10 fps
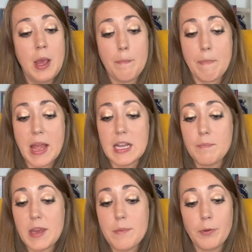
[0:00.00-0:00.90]
Many
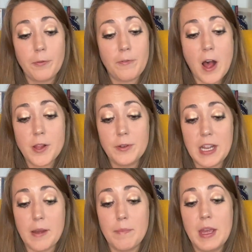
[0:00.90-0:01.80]
people followed
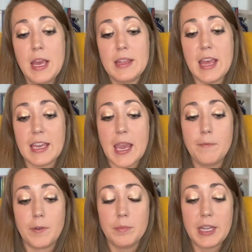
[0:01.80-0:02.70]
him. They came
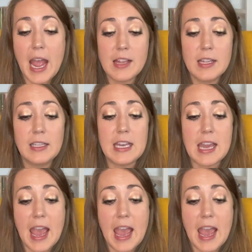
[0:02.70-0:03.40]
from Galilee